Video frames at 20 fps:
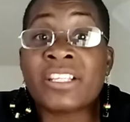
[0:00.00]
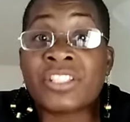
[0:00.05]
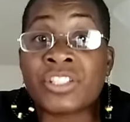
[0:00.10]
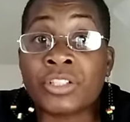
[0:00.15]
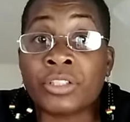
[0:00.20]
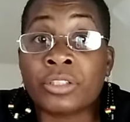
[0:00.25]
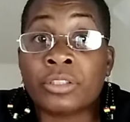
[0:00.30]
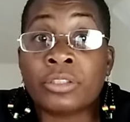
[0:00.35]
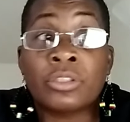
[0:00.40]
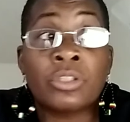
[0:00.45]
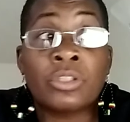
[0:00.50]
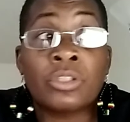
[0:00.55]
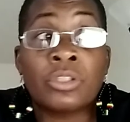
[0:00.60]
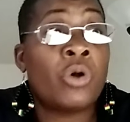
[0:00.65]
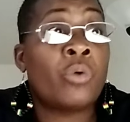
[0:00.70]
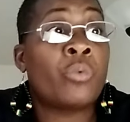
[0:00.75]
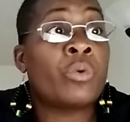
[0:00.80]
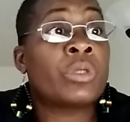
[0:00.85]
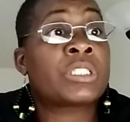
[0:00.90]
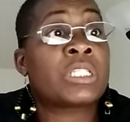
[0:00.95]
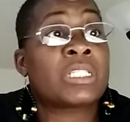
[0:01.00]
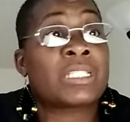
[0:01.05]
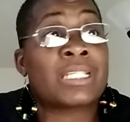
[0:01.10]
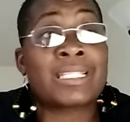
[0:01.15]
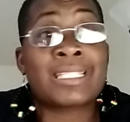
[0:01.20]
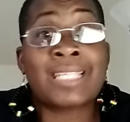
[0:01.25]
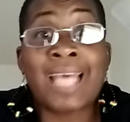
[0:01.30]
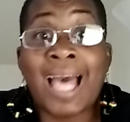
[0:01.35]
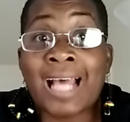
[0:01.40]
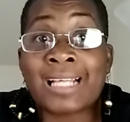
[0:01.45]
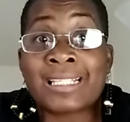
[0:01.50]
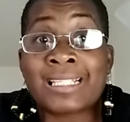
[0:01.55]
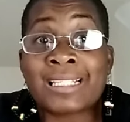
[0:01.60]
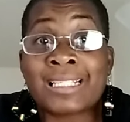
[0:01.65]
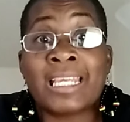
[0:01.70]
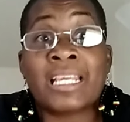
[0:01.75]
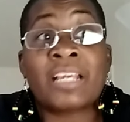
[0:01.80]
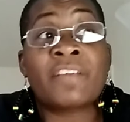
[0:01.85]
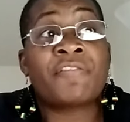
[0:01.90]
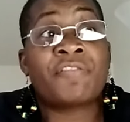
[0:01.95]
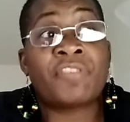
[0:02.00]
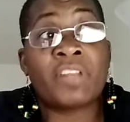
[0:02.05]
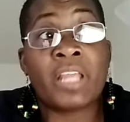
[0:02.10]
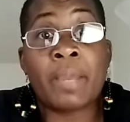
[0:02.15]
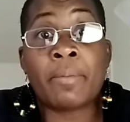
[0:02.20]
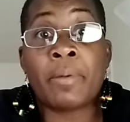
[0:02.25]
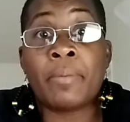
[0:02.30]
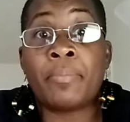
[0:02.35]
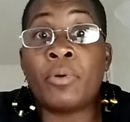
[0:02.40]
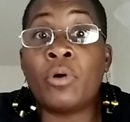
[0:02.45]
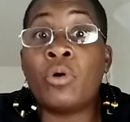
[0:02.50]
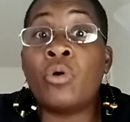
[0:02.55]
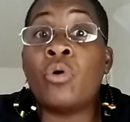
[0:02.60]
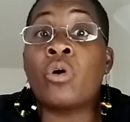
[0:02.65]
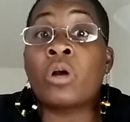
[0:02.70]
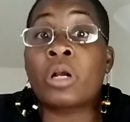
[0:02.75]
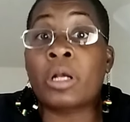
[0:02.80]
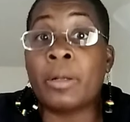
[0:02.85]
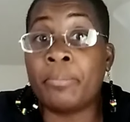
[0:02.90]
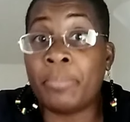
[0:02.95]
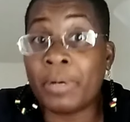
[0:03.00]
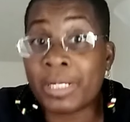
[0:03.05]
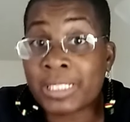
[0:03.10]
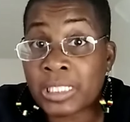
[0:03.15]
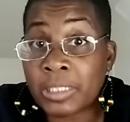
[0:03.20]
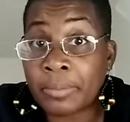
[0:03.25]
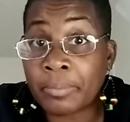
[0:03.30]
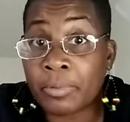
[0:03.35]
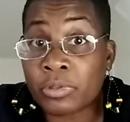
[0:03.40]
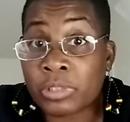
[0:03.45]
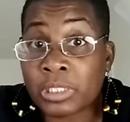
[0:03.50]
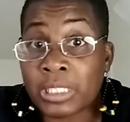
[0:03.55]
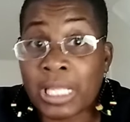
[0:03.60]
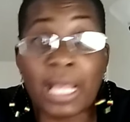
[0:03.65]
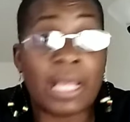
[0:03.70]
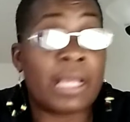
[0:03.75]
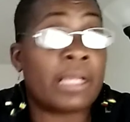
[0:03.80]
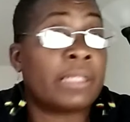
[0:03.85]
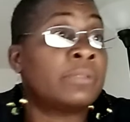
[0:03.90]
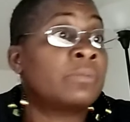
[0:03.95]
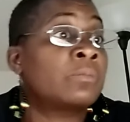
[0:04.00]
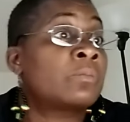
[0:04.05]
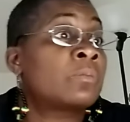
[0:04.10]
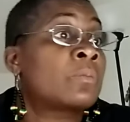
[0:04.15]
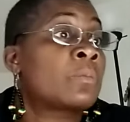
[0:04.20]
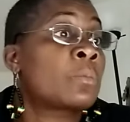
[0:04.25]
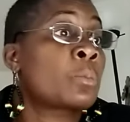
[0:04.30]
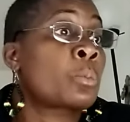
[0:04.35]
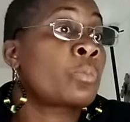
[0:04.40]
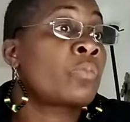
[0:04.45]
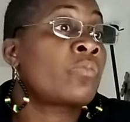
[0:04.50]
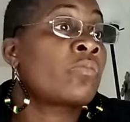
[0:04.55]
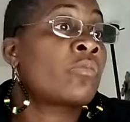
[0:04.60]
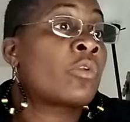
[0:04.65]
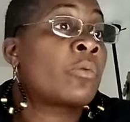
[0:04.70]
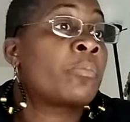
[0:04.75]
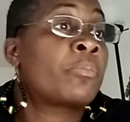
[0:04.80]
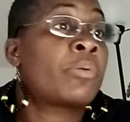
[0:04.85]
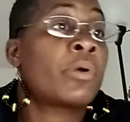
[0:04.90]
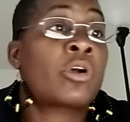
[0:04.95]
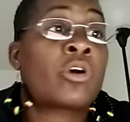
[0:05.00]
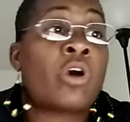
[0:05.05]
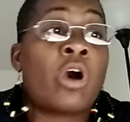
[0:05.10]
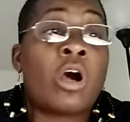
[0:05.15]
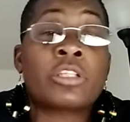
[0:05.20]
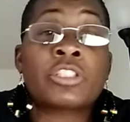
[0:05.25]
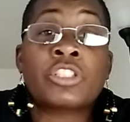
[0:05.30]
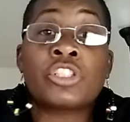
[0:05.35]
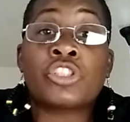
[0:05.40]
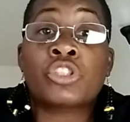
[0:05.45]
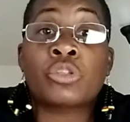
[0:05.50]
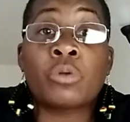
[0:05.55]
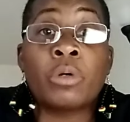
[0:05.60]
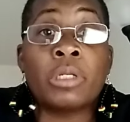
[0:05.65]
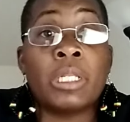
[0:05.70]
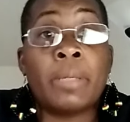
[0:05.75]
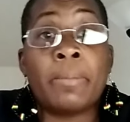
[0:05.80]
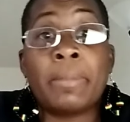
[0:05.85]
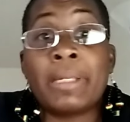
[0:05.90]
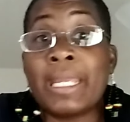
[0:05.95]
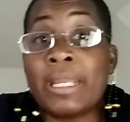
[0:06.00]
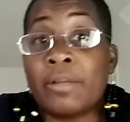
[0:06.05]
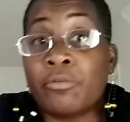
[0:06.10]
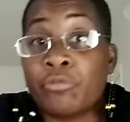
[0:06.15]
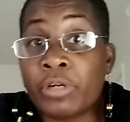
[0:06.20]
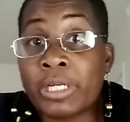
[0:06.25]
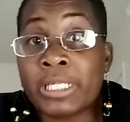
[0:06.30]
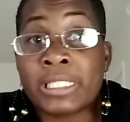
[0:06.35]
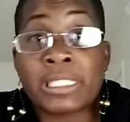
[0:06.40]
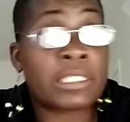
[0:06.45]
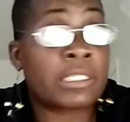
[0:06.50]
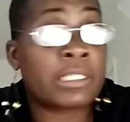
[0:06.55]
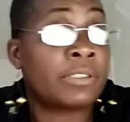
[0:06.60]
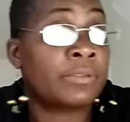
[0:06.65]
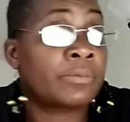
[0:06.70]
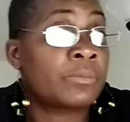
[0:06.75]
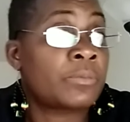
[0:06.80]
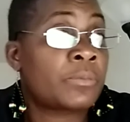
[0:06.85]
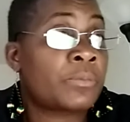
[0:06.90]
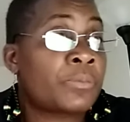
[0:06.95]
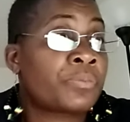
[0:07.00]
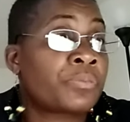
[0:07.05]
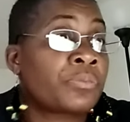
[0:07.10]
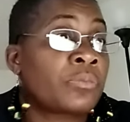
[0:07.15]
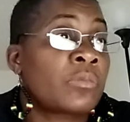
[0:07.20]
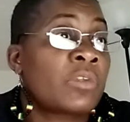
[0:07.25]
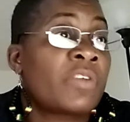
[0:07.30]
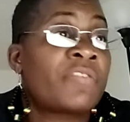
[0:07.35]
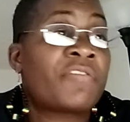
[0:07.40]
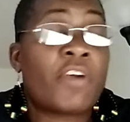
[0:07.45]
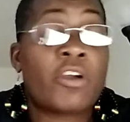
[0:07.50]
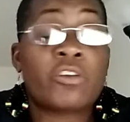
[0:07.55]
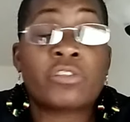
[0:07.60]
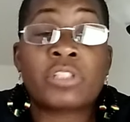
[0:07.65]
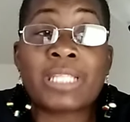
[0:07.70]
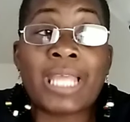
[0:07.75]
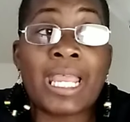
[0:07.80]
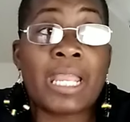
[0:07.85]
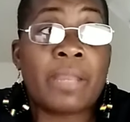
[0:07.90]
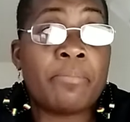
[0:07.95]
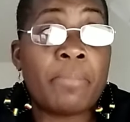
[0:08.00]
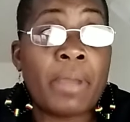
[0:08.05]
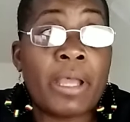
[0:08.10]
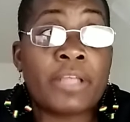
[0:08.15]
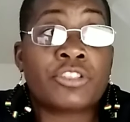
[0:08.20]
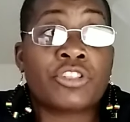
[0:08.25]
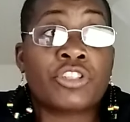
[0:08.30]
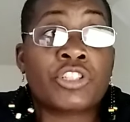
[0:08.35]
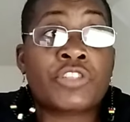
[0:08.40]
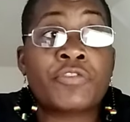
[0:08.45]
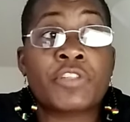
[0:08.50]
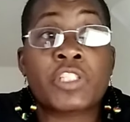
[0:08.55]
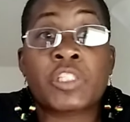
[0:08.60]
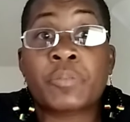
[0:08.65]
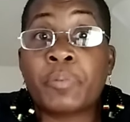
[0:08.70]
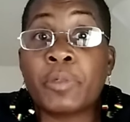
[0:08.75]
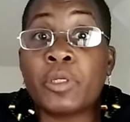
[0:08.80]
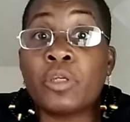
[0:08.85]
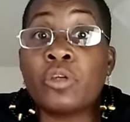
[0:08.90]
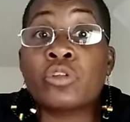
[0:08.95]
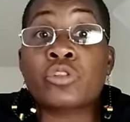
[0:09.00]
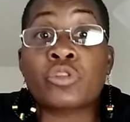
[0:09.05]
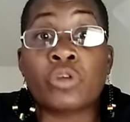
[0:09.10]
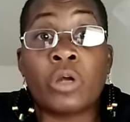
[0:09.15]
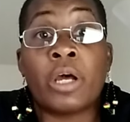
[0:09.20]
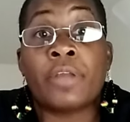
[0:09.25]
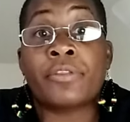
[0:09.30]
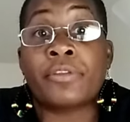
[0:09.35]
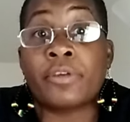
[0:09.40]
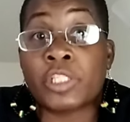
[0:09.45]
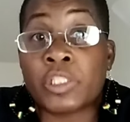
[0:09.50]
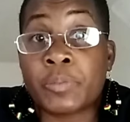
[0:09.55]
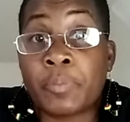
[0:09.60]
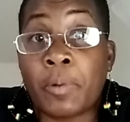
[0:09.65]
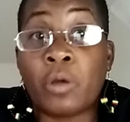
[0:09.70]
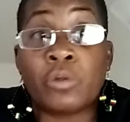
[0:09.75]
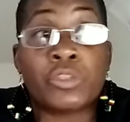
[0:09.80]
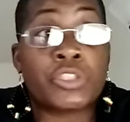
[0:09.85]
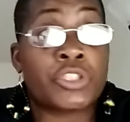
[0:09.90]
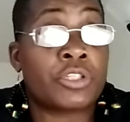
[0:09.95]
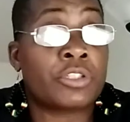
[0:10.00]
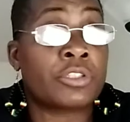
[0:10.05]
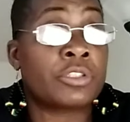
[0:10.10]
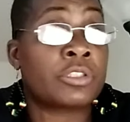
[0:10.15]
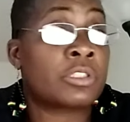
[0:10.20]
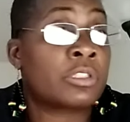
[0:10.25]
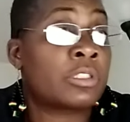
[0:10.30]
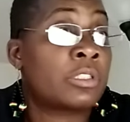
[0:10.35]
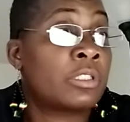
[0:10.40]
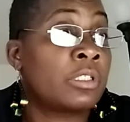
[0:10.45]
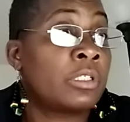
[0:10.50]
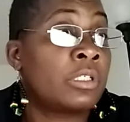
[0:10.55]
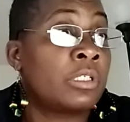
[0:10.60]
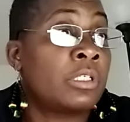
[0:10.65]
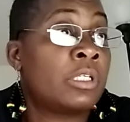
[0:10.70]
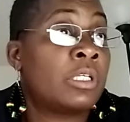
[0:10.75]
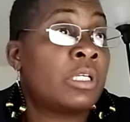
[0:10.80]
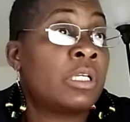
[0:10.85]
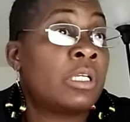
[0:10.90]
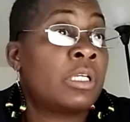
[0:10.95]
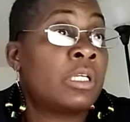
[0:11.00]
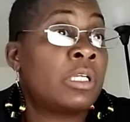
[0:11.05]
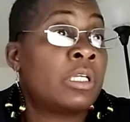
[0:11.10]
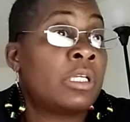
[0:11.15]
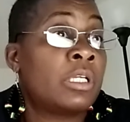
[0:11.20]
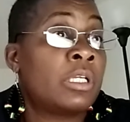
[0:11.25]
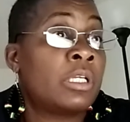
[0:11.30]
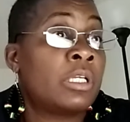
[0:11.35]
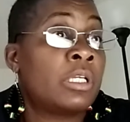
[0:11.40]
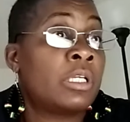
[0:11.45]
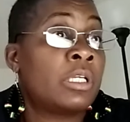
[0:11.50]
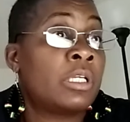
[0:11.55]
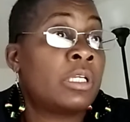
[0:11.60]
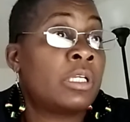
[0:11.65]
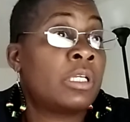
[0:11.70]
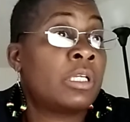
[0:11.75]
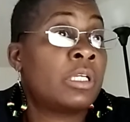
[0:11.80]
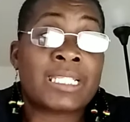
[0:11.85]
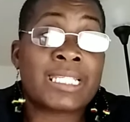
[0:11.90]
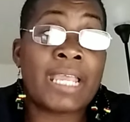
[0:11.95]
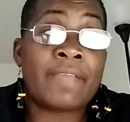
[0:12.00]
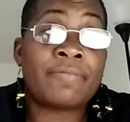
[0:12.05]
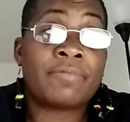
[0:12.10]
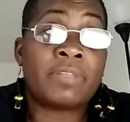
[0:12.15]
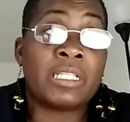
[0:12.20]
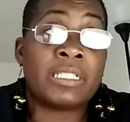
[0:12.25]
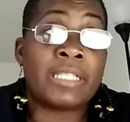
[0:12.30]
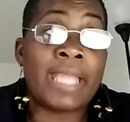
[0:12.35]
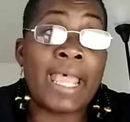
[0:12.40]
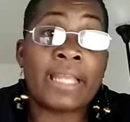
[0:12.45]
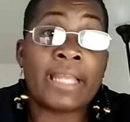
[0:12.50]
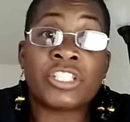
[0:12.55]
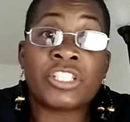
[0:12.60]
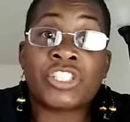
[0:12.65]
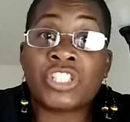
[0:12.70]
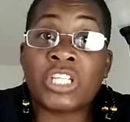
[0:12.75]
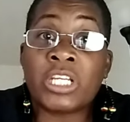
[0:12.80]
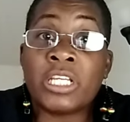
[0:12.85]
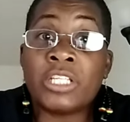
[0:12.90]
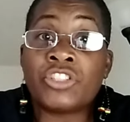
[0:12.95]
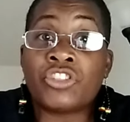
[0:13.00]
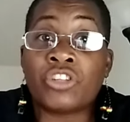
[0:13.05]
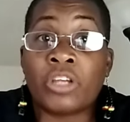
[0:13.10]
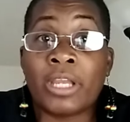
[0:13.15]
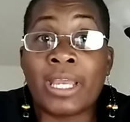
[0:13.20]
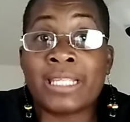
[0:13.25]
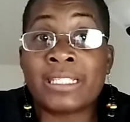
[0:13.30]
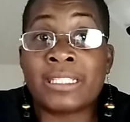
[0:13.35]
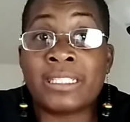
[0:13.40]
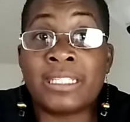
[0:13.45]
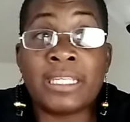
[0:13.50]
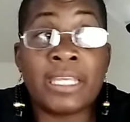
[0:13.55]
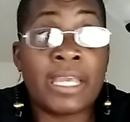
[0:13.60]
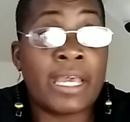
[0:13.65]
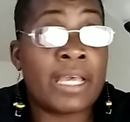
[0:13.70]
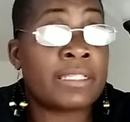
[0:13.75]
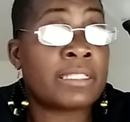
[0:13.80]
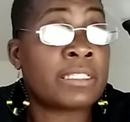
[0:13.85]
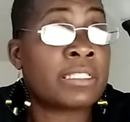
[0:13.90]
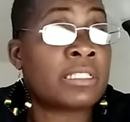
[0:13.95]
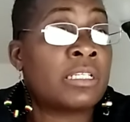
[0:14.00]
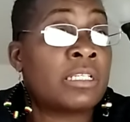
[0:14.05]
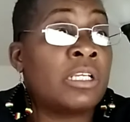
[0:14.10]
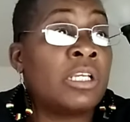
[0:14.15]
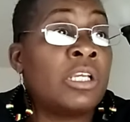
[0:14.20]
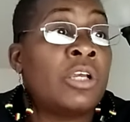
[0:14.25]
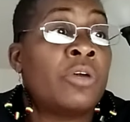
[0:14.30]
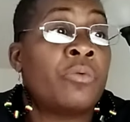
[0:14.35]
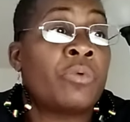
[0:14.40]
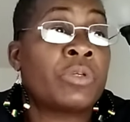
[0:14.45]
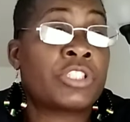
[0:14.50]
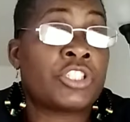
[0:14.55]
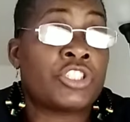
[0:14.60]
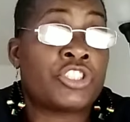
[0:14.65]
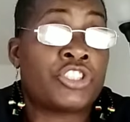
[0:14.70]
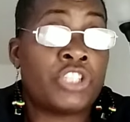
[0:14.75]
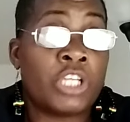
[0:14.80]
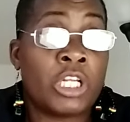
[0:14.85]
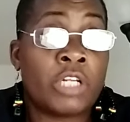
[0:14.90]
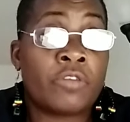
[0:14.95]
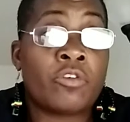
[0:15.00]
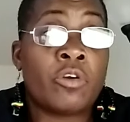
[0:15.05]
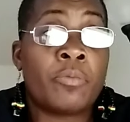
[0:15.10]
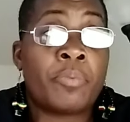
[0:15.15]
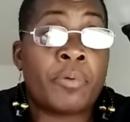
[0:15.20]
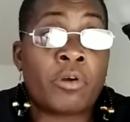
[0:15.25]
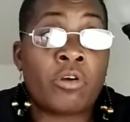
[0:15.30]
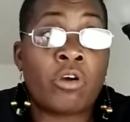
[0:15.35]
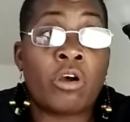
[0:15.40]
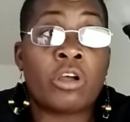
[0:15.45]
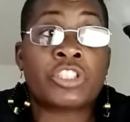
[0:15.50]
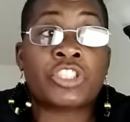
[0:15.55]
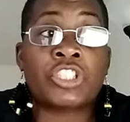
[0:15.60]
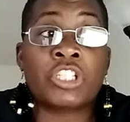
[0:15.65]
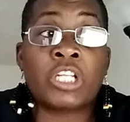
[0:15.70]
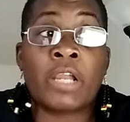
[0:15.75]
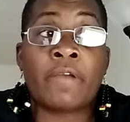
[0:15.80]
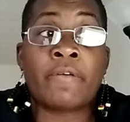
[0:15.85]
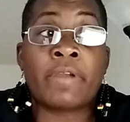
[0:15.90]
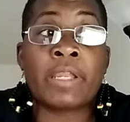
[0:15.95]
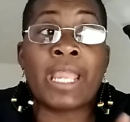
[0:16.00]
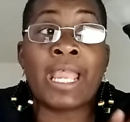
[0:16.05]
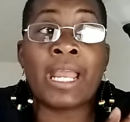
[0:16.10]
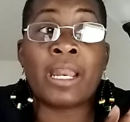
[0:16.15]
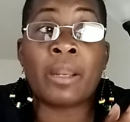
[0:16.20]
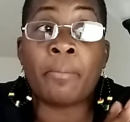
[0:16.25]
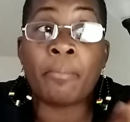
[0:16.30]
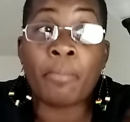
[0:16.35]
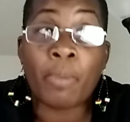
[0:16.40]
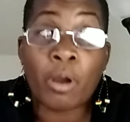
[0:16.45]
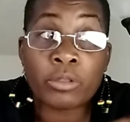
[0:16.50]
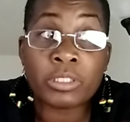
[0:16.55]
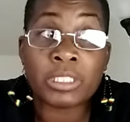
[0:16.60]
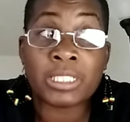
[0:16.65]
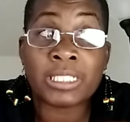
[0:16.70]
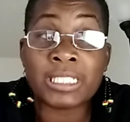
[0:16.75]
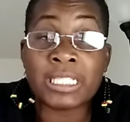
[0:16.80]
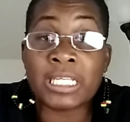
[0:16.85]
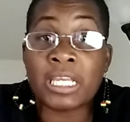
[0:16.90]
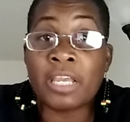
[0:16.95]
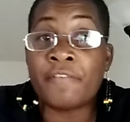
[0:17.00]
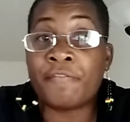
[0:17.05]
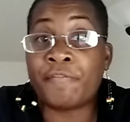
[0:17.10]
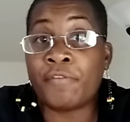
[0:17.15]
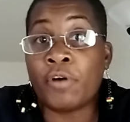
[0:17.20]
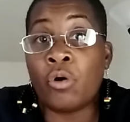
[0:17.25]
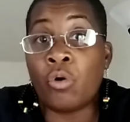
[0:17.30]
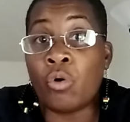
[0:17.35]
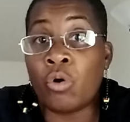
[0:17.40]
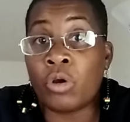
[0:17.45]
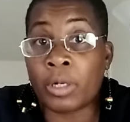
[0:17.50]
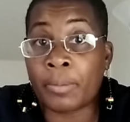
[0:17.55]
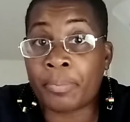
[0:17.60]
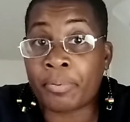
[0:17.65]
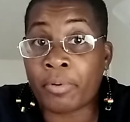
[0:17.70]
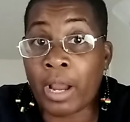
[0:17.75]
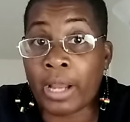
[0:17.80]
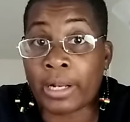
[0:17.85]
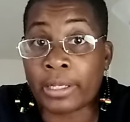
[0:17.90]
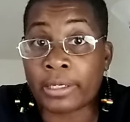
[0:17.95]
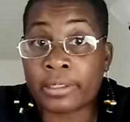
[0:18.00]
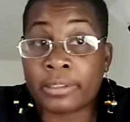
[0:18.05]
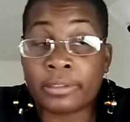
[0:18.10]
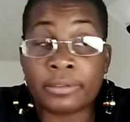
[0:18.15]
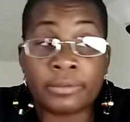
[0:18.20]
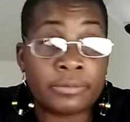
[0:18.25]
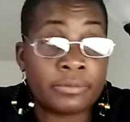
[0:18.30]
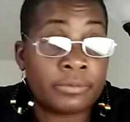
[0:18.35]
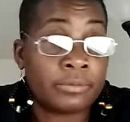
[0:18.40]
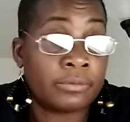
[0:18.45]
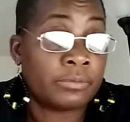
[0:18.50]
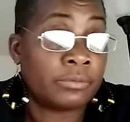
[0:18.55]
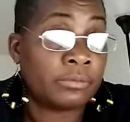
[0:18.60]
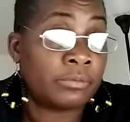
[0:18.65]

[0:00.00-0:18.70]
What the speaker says: Safety showers and eye wash stations. Everywhere should have it. The phlebotomist should know the location of each of them. And is used for chemical spill or splashes to the eyes or the body. Flush affected part with water at least 15 minutes and then visit the ER for evaluation.